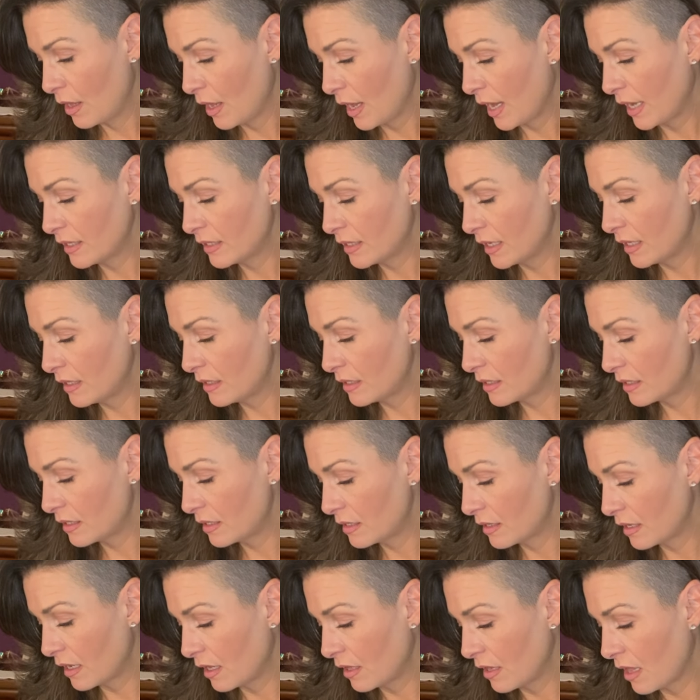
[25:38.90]
I sense
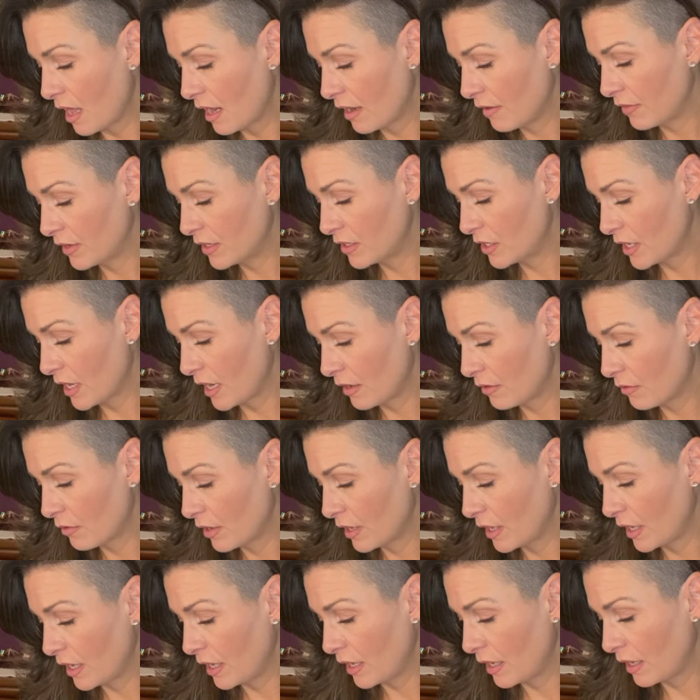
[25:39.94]
a lot of
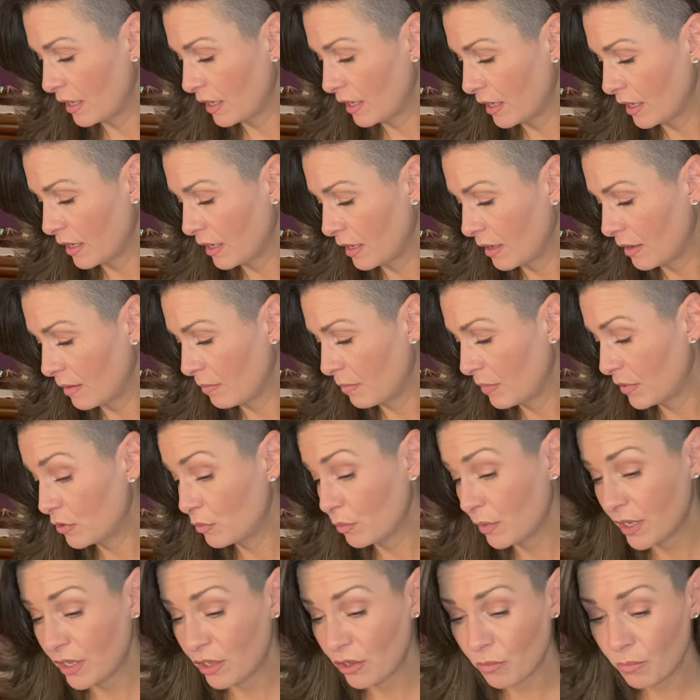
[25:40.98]
integrity
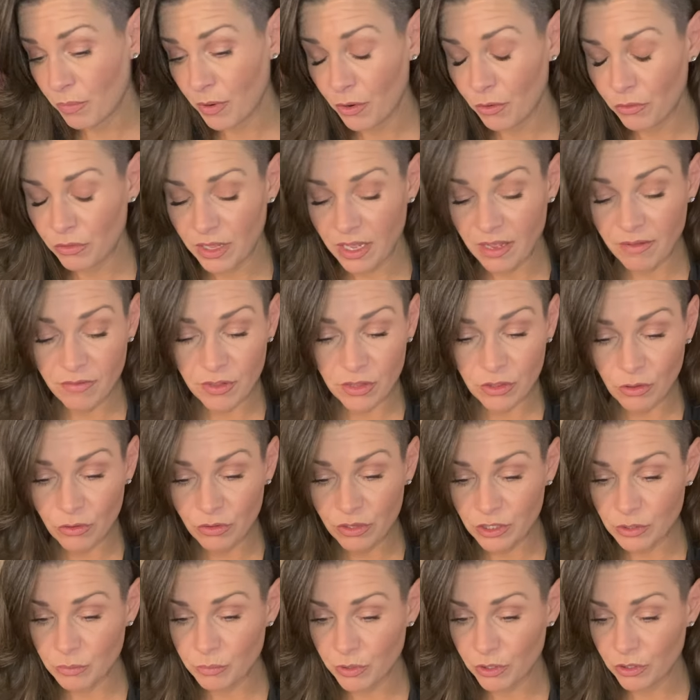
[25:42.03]
between you both, even though
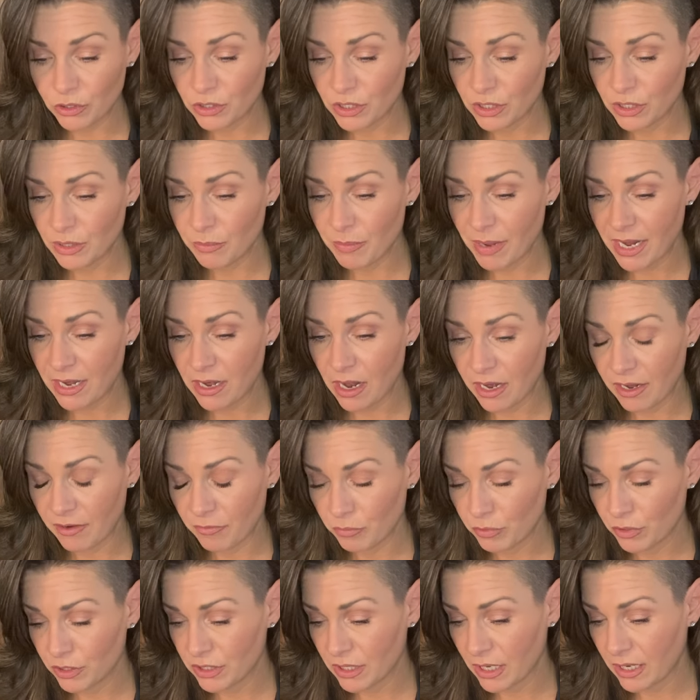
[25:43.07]
this person may not have
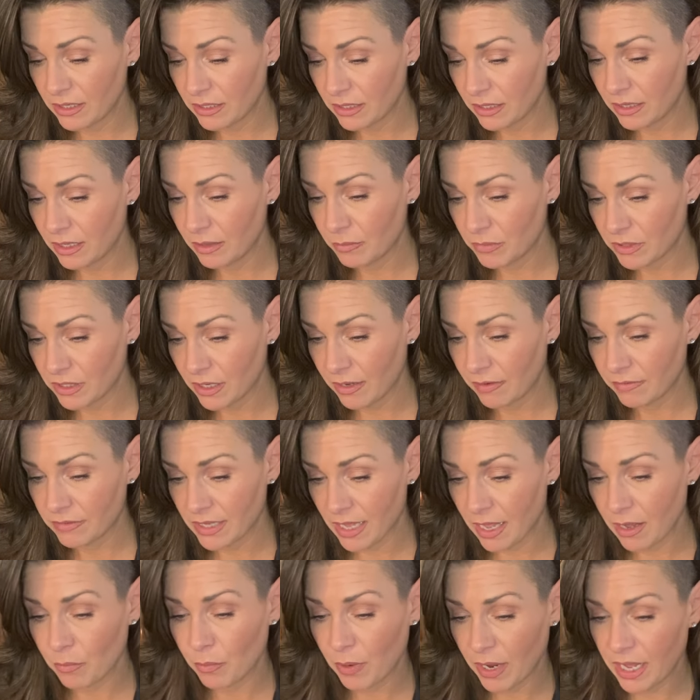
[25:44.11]
presented themselves
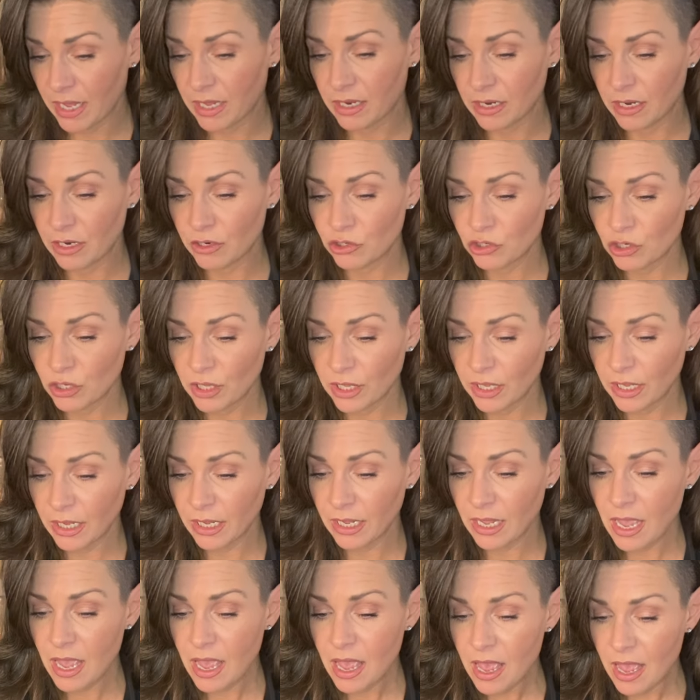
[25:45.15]
that way
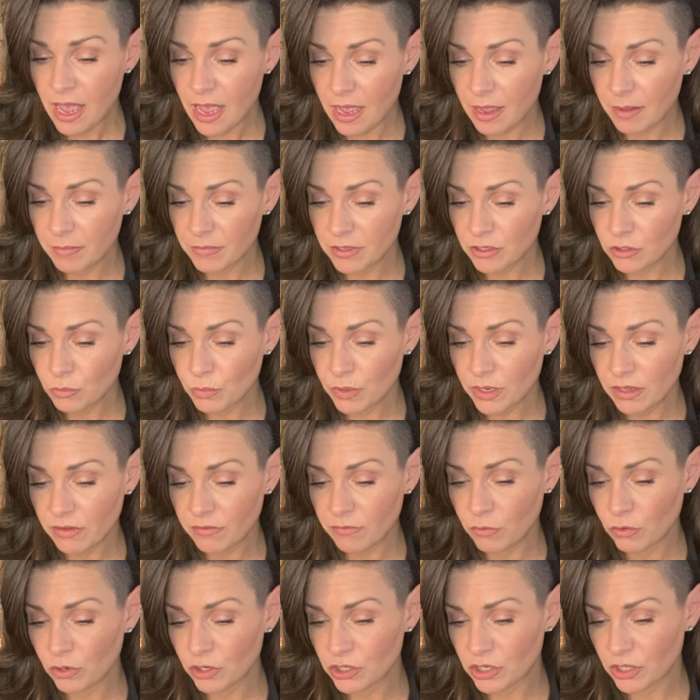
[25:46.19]
initially. This Wheel of
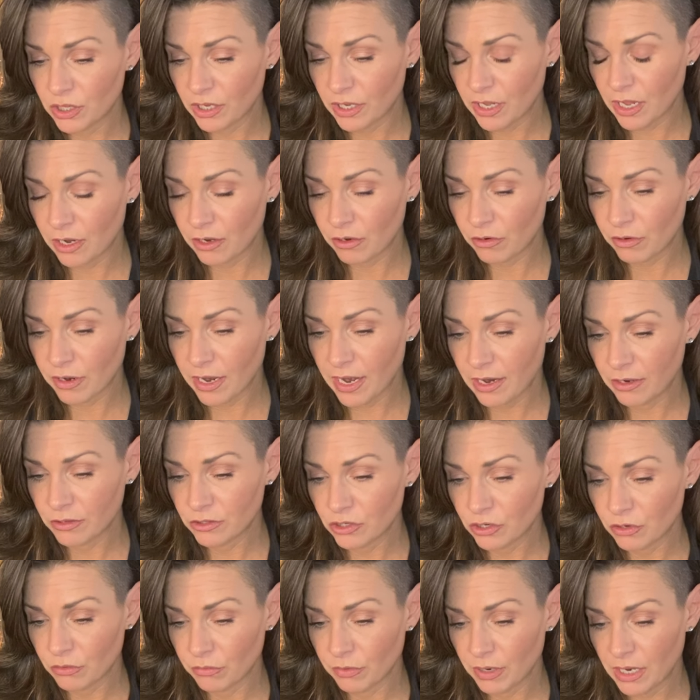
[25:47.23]
Fortune that kind of crowns
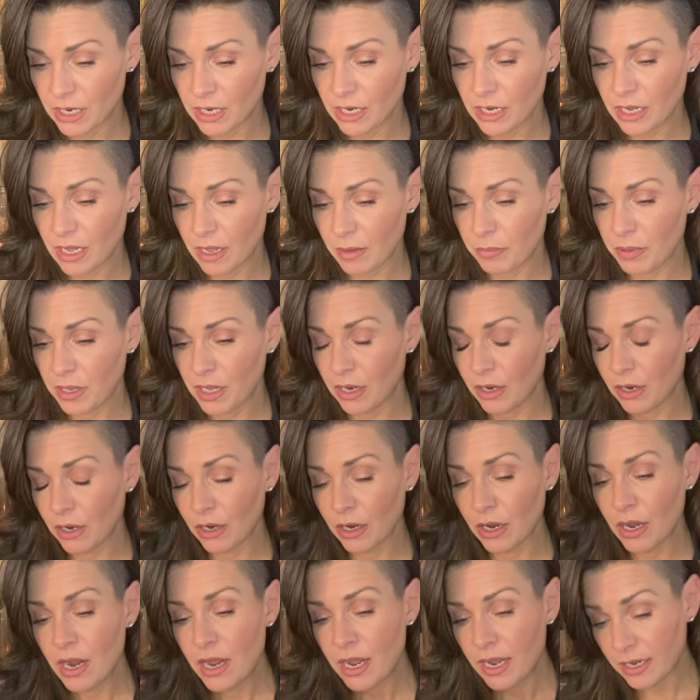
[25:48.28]
your reading up
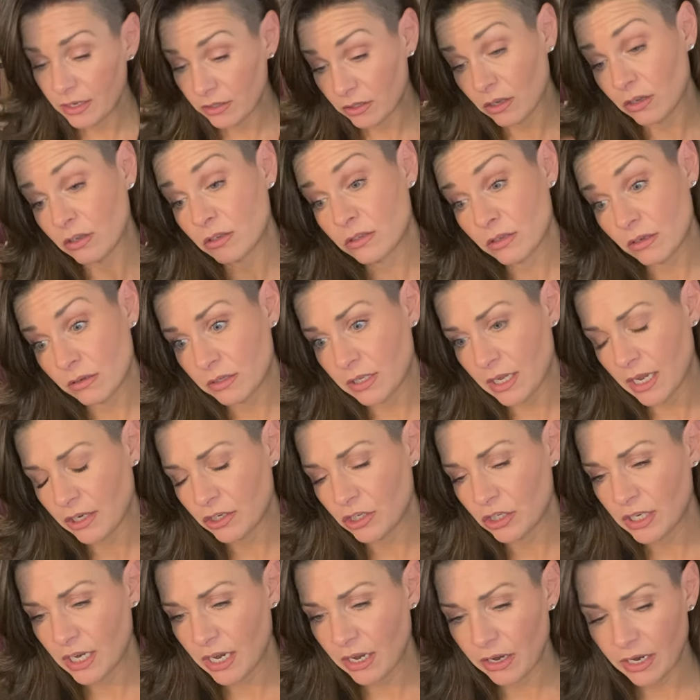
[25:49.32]
here is also
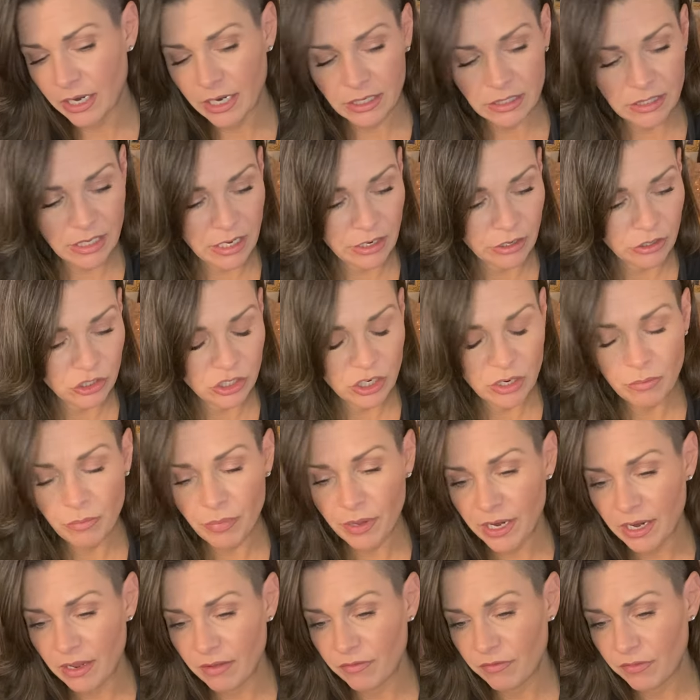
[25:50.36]
Sagittarius energy,
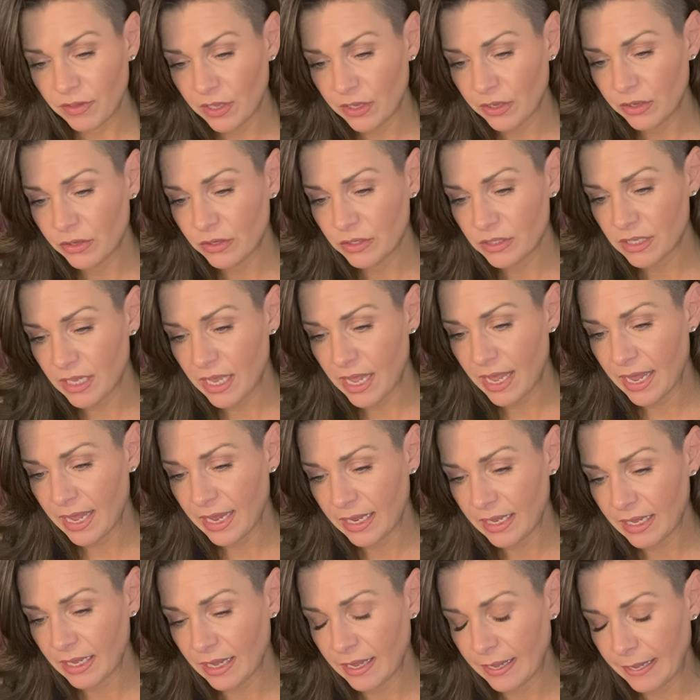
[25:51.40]
but it feels
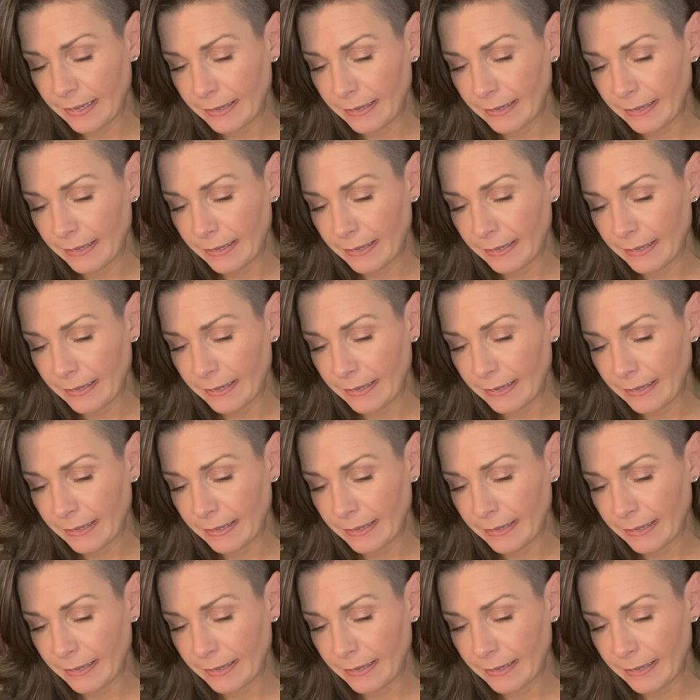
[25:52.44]
like